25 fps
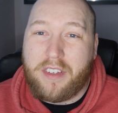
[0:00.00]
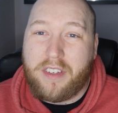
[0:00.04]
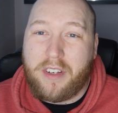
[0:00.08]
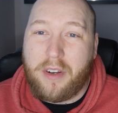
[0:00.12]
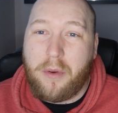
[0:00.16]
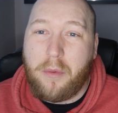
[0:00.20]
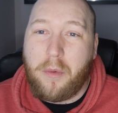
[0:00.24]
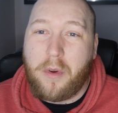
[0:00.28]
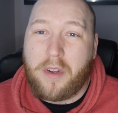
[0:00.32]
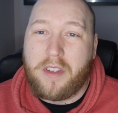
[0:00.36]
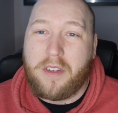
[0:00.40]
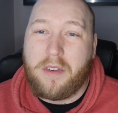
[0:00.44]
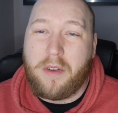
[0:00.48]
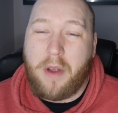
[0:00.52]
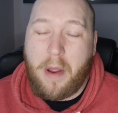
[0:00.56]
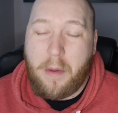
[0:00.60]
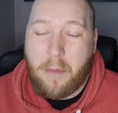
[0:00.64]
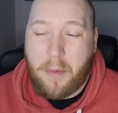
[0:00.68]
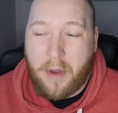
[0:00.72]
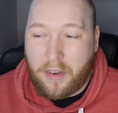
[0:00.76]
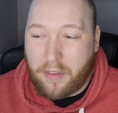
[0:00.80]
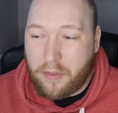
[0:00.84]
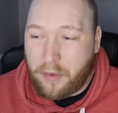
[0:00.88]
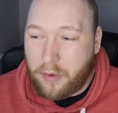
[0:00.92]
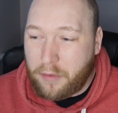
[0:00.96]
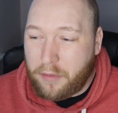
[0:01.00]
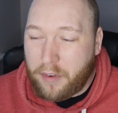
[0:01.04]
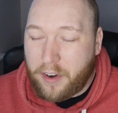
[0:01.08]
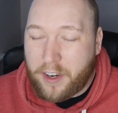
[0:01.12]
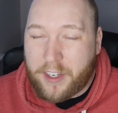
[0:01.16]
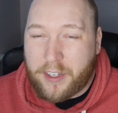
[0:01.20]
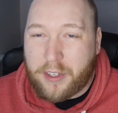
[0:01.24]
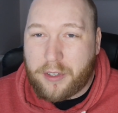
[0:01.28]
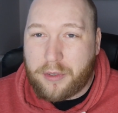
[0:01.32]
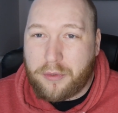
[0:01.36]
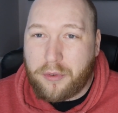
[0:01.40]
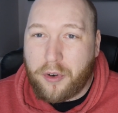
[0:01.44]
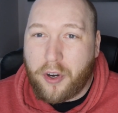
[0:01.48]
It went through a very
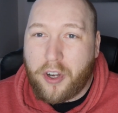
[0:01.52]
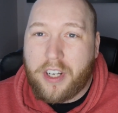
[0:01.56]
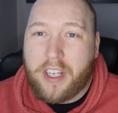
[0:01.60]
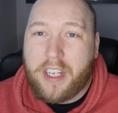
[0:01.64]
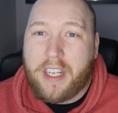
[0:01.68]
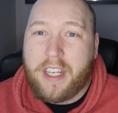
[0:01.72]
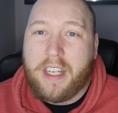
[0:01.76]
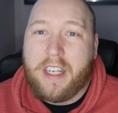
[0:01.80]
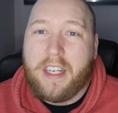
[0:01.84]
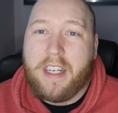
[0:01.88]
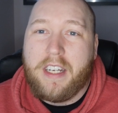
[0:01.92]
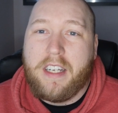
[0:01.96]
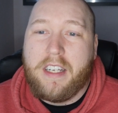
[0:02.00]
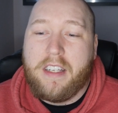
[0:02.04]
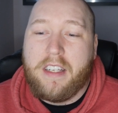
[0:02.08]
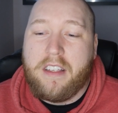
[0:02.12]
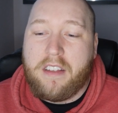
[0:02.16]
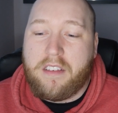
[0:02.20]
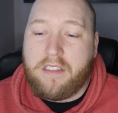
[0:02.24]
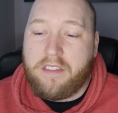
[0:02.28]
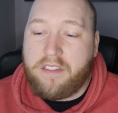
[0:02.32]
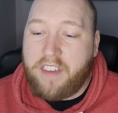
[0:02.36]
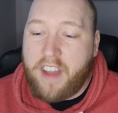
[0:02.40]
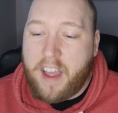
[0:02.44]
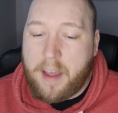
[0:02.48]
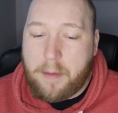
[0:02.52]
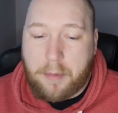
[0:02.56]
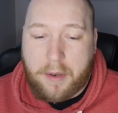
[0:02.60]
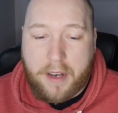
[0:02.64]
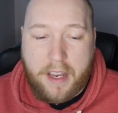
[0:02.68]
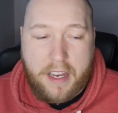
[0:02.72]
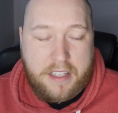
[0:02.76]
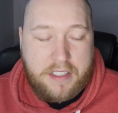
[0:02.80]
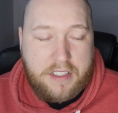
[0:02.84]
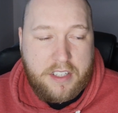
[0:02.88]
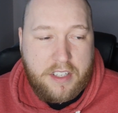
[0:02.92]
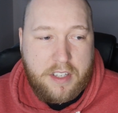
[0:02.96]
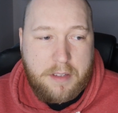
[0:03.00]
good run, and fair play
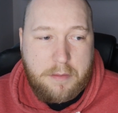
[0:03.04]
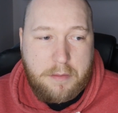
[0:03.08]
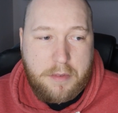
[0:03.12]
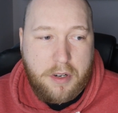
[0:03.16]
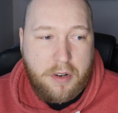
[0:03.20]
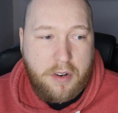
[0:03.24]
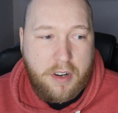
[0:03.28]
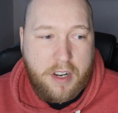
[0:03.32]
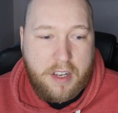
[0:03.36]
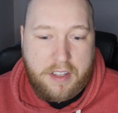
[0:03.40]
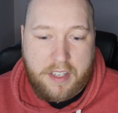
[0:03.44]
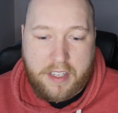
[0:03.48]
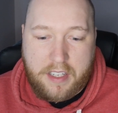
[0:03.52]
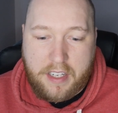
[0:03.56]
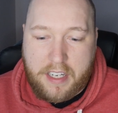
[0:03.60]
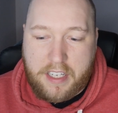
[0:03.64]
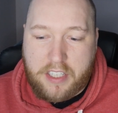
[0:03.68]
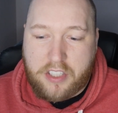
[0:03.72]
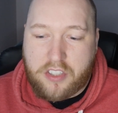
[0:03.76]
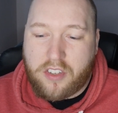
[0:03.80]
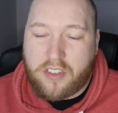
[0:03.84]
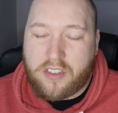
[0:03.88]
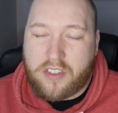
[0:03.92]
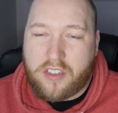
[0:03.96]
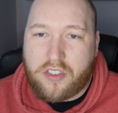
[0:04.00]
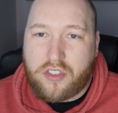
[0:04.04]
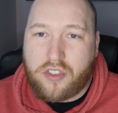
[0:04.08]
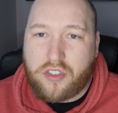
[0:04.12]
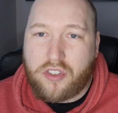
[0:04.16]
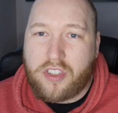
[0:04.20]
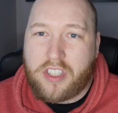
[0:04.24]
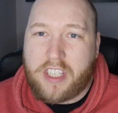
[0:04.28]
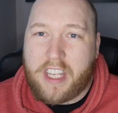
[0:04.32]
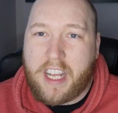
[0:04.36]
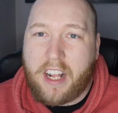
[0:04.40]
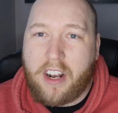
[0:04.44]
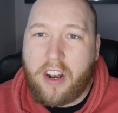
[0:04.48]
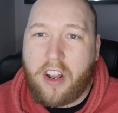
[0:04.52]
to them. And I think Lee Johnson should
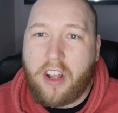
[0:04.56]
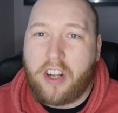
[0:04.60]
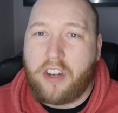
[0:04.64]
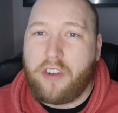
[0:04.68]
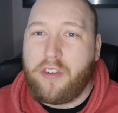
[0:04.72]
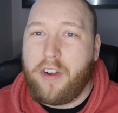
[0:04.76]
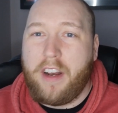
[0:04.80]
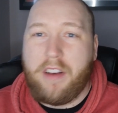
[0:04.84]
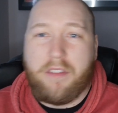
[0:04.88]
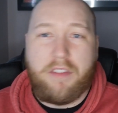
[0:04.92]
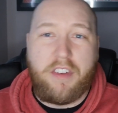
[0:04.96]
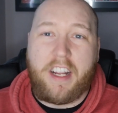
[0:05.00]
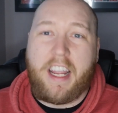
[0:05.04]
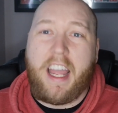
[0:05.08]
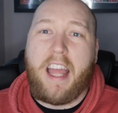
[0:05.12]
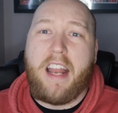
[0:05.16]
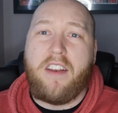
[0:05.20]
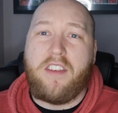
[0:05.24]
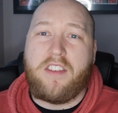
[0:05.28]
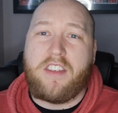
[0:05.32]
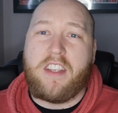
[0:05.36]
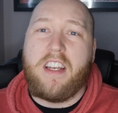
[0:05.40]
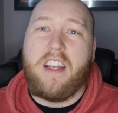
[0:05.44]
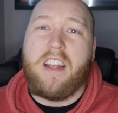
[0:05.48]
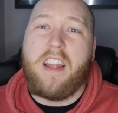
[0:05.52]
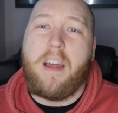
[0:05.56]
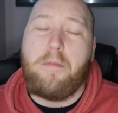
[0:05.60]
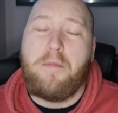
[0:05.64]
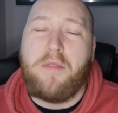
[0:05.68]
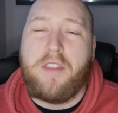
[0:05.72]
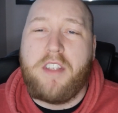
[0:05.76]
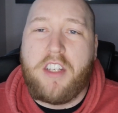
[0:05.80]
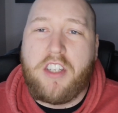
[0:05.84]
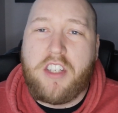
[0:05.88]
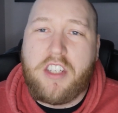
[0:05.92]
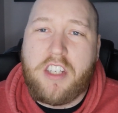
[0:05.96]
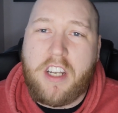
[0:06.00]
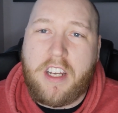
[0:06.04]
take a lot of credit for getting us into that
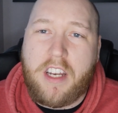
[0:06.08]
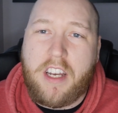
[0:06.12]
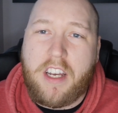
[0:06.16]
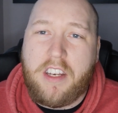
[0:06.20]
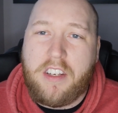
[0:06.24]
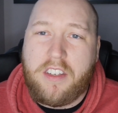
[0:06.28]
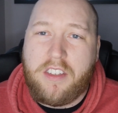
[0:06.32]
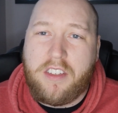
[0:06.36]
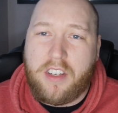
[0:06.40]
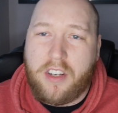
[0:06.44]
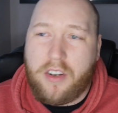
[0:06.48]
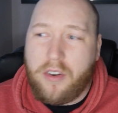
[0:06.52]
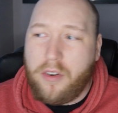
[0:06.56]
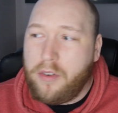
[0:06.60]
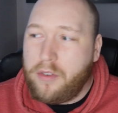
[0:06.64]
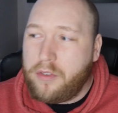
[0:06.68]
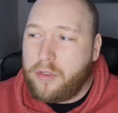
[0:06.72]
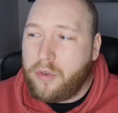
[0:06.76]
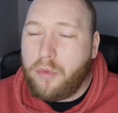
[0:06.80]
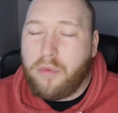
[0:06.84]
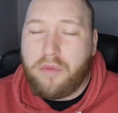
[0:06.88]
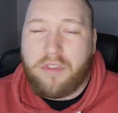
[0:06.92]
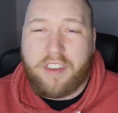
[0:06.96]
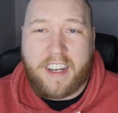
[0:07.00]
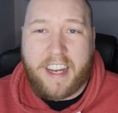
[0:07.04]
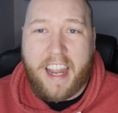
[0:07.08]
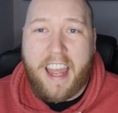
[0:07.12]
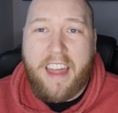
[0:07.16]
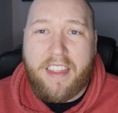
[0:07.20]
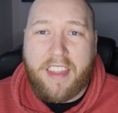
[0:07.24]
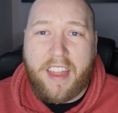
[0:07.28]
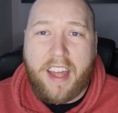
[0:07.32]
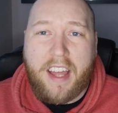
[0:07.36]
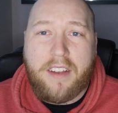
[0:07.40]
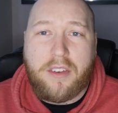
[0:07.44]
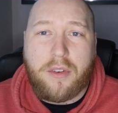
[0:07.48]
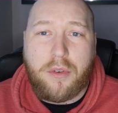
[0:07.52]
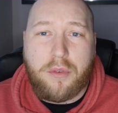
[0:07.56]
position. And don't forget
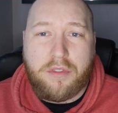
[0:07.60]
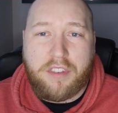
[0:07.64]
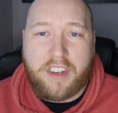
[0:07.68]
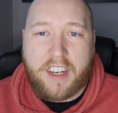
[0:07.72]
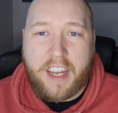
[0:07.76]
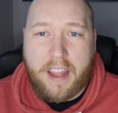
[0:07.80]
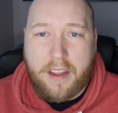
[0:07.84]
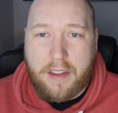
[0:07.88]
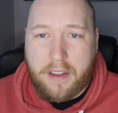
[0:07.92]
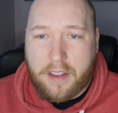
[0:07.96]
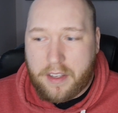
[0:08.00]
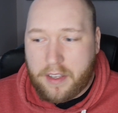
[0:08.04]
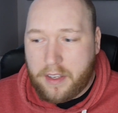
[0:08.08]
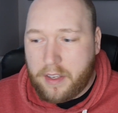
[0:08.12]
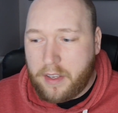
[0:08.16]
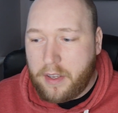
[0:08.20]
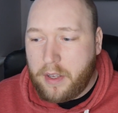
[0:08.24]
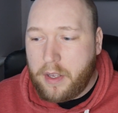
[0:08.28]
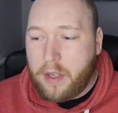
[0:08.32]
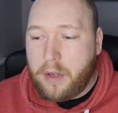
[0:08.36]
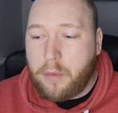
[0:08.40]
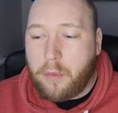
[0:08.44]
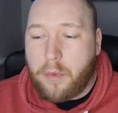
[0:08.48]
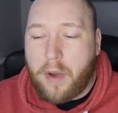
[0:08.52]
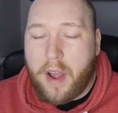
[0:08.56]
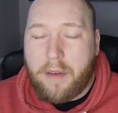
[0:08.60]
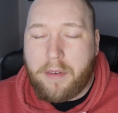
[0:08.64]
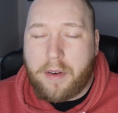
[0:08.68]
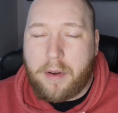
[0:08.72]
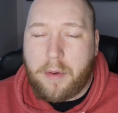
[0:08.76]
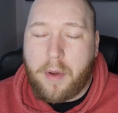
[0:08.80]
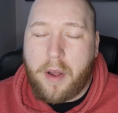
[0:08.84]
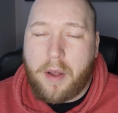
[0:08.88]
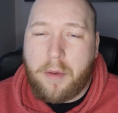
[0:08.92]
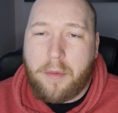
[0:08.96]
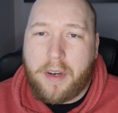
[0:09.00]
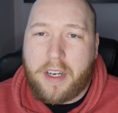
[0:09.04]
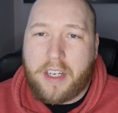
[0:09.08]
that. Don't forget where we
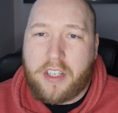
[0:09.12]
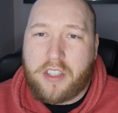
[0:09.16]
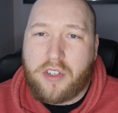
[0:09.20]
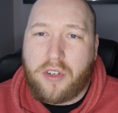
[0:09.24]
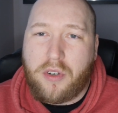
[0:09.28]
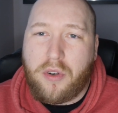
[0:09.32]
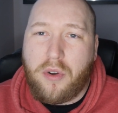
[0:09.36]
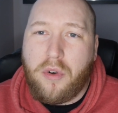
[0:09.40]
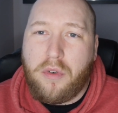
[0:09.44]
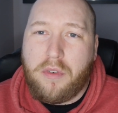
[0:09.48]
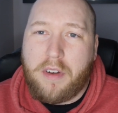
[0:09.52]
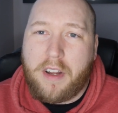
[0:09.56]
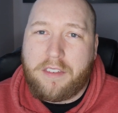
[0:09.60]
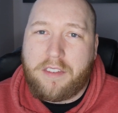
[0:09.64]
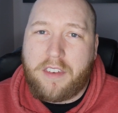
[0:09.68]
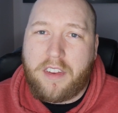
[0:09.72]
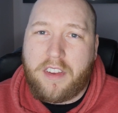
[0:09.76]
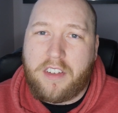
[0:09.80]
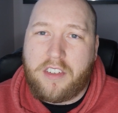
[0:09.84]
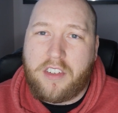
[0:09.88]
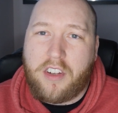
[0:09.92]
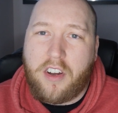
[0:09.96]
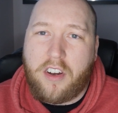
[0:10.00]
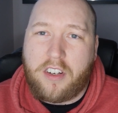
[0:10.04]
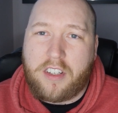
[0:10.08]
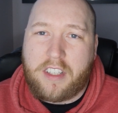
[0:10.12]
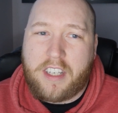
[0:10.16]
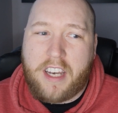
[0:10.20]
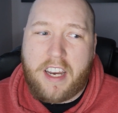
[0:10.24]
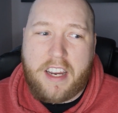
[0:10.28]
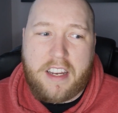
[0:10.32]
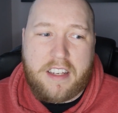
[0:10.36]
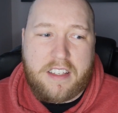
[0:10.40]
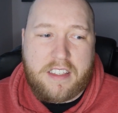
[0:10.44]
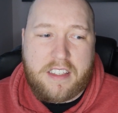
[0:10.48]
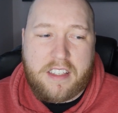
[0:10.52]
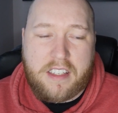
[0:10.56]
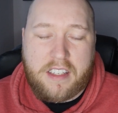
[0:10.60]
were when he took over after the dark
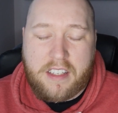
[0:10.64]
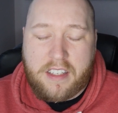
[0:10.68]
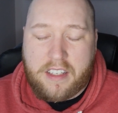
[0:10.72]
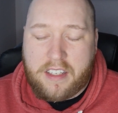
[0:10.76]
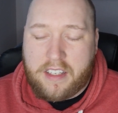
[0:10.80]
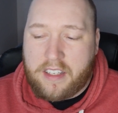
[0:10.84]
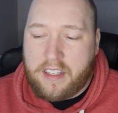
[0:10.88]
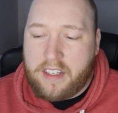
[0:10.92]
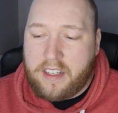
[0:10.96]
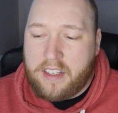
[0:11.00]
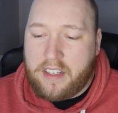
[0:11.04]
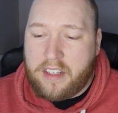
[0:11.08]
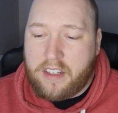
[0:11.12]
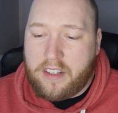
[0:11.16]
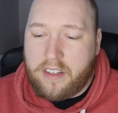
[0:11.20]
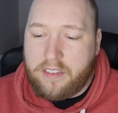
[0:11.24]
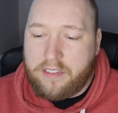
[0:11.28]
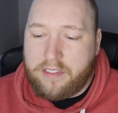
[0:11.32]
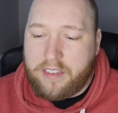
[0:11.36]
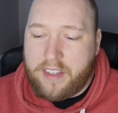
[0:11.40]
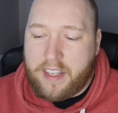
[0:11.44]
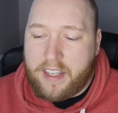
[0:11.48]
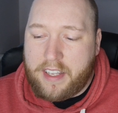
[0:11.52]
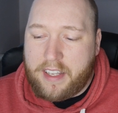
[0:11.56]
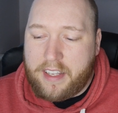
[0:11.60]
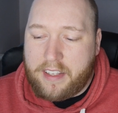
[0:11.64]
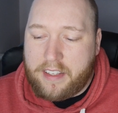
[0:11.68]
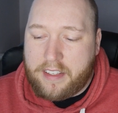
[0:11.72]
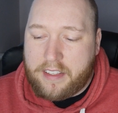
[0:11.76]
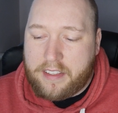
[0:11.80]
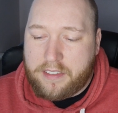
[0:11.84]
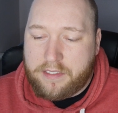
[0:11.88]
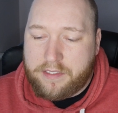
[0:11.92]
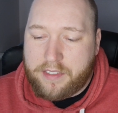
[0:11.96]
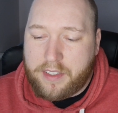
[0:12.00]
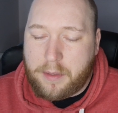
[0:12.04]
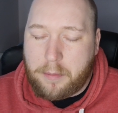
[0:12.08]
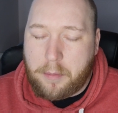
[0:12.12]
days of
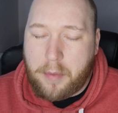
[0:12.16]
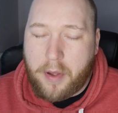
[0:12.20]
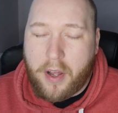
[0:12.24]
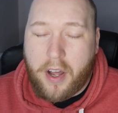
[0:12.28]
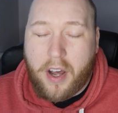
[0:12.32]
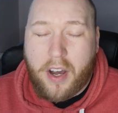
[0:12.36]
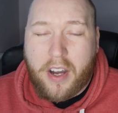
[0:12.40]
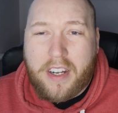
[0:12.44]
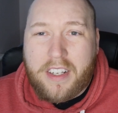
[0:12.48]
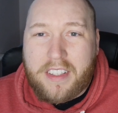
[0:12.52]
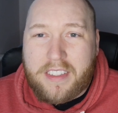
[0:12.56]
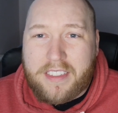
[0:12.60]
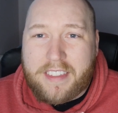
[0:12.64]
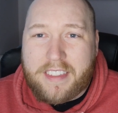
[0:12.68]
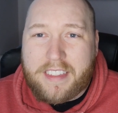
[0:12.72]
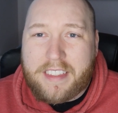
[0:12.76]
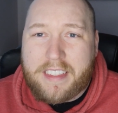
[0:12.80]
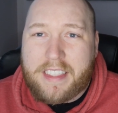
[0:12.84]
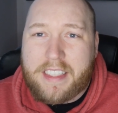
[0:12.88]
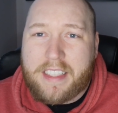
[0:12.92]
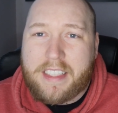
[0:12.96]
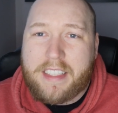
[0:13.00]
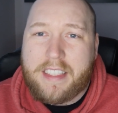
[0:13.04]
Phil Parkinson.